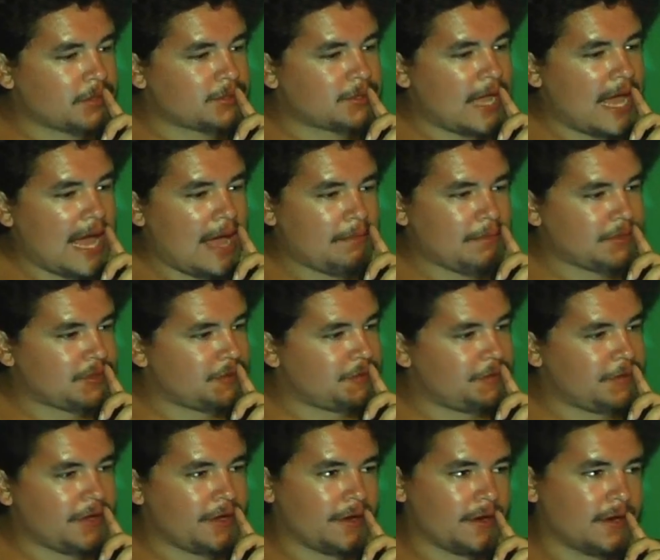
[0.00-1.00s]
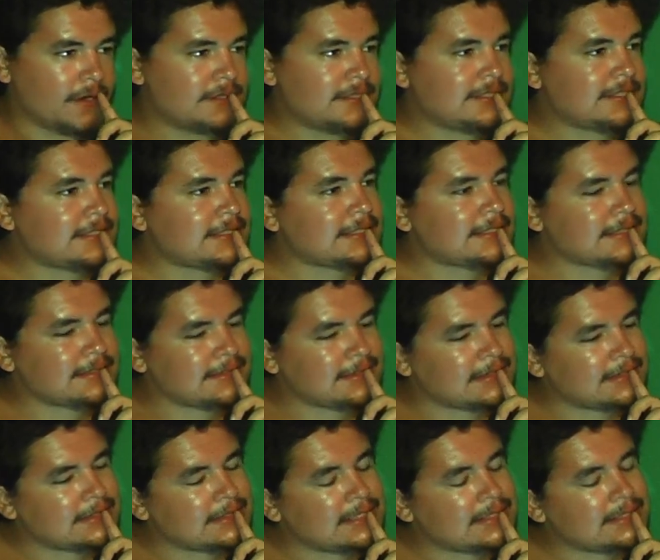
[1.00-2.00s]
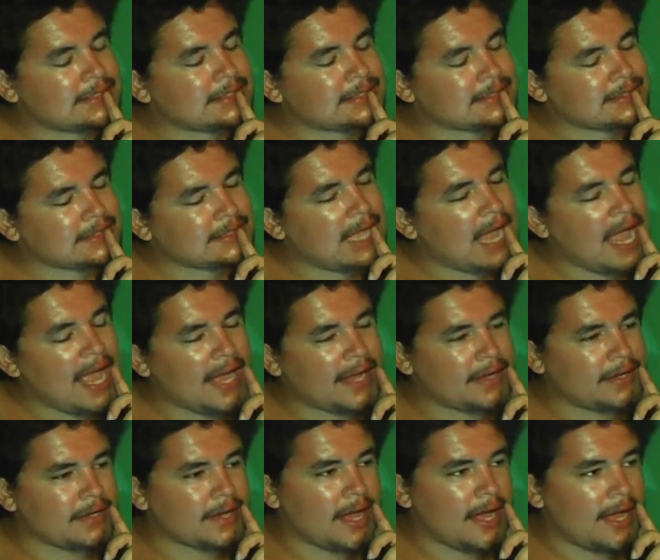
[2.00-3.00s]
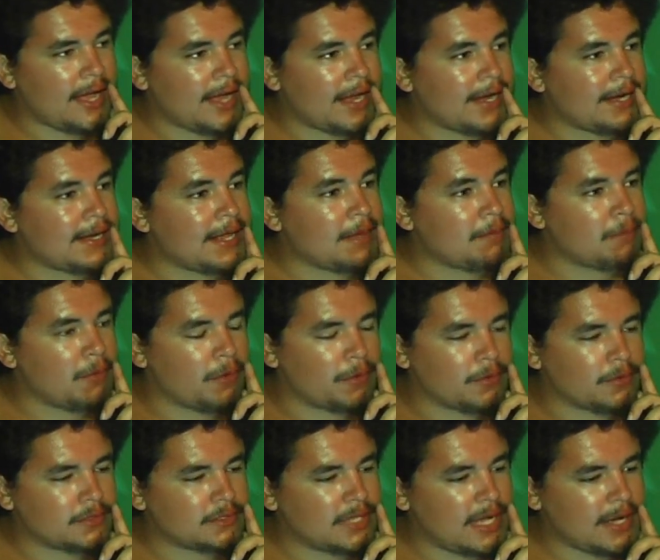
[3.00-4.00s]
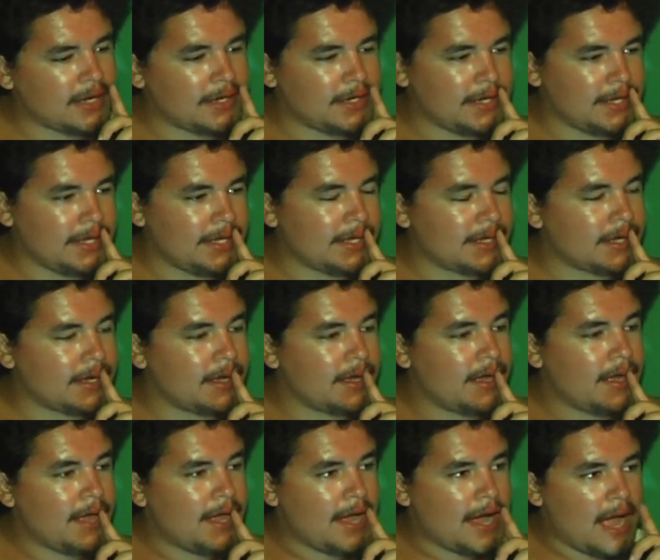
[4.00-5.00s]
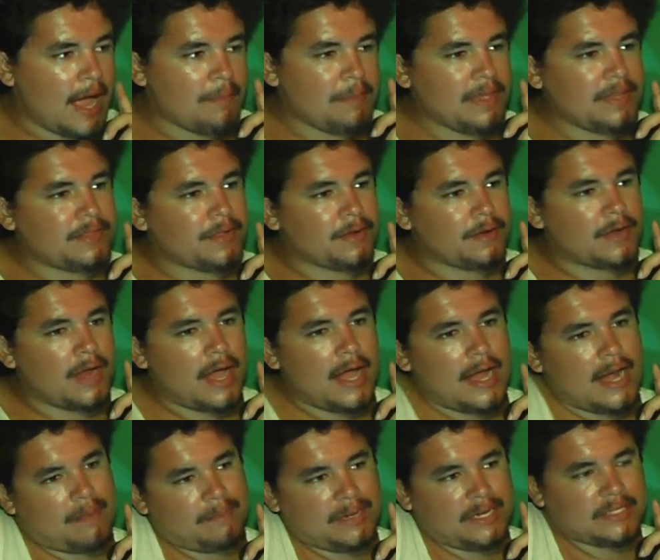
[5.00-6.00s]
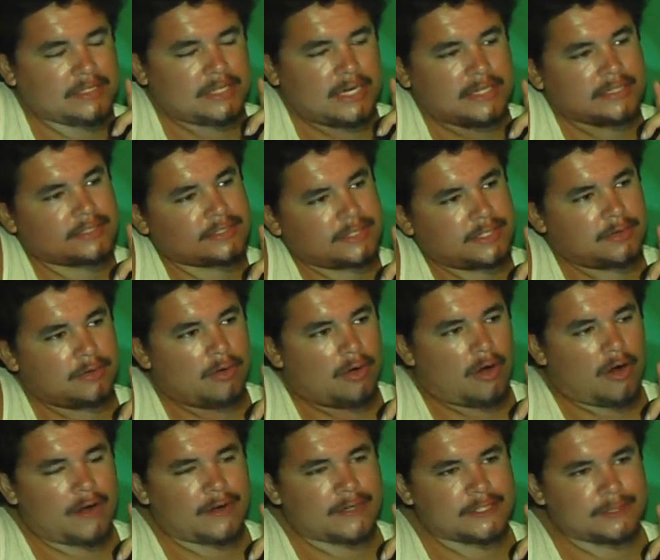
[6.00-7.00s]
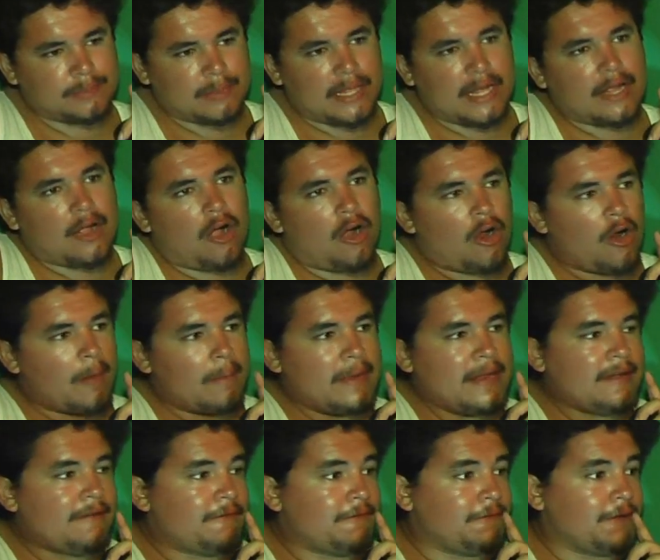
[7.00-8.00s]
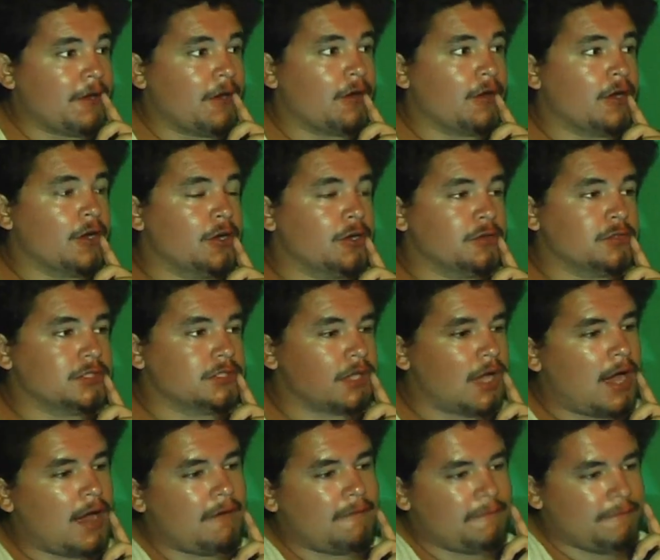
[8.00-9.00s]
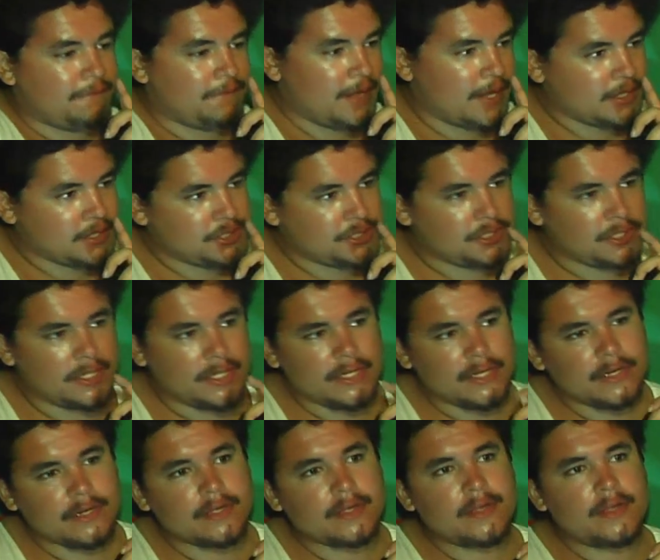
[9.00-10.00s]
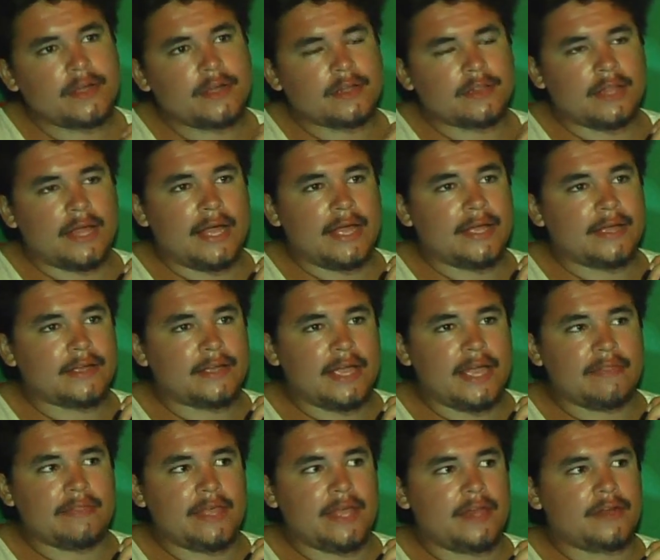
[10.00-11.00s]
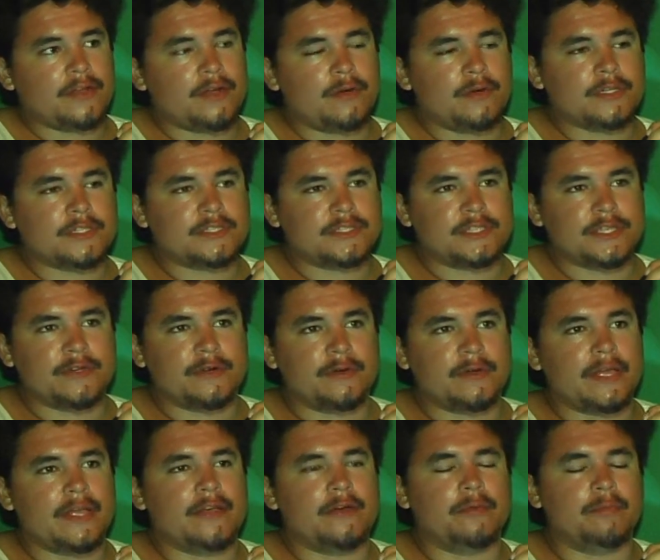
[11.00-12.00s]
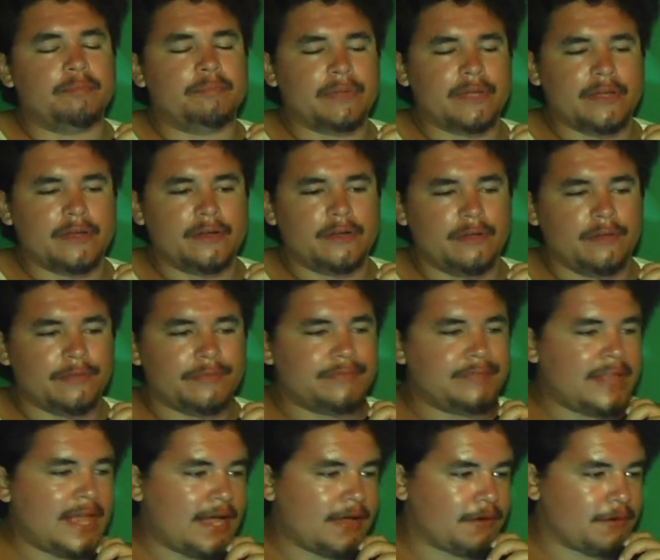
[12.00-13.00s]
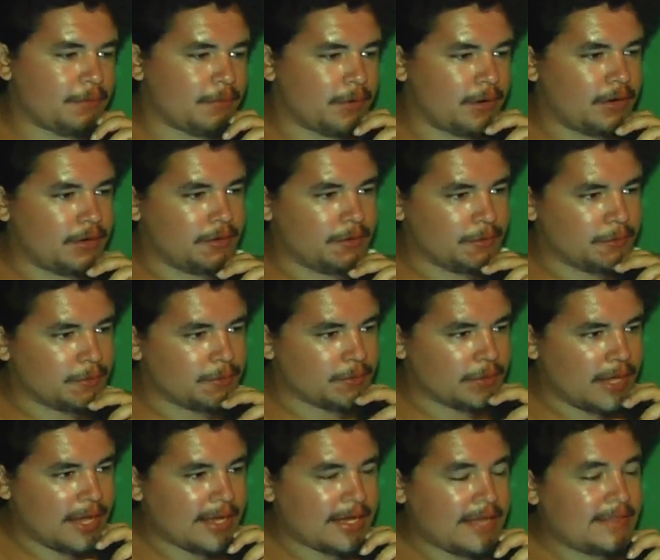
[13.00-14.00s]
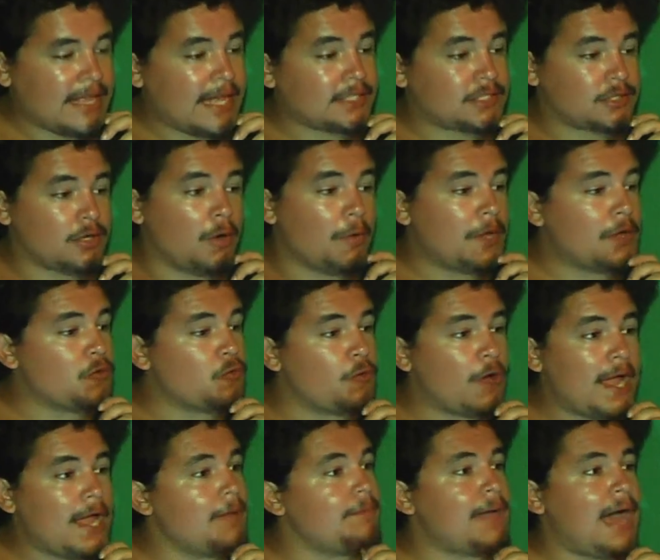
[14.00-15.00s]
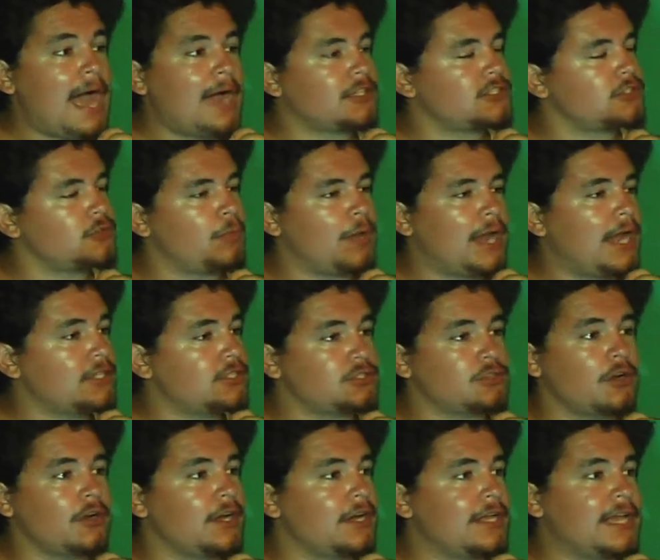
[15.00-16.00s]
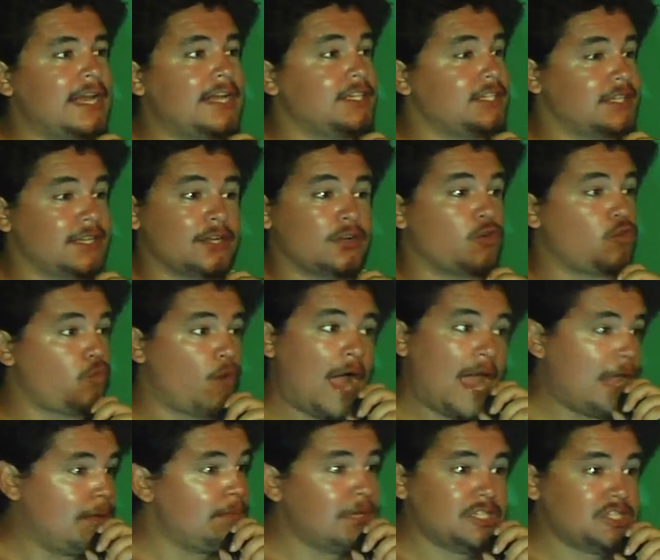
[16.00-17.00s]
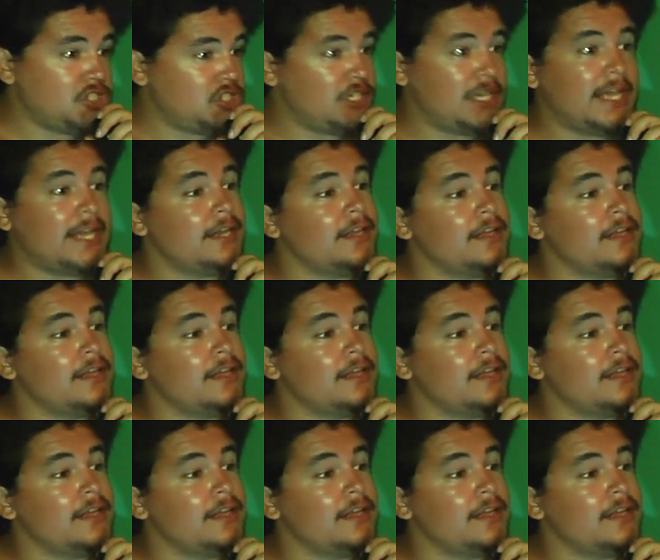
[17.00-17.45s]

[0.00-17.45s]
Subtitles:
Atmosphere, Tech 9, Immortal Technique. I mean, it's not a single artist, but like Army of Pharaohs, Nonfiction, like, and then going to single Ill Bill, Necro, like, and that's going way back to when I started to get into the grimy shit.